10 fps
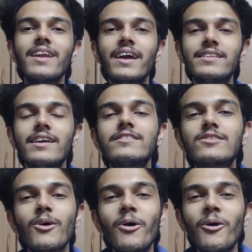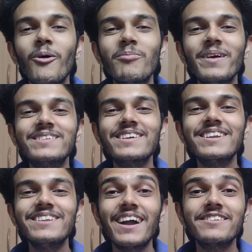Like that. So
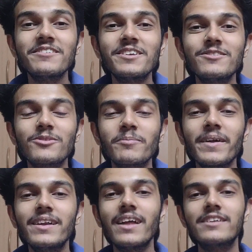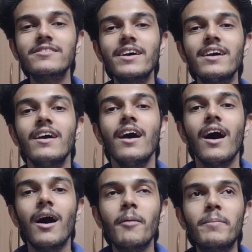basically, that's very stupid. That's why
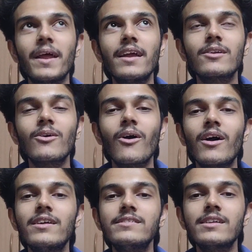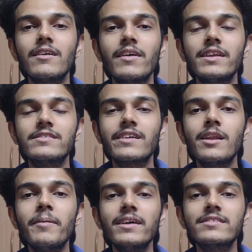praying to gods in a very
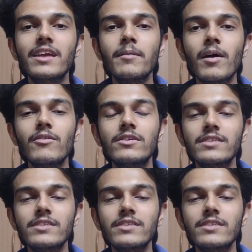skill-based game, I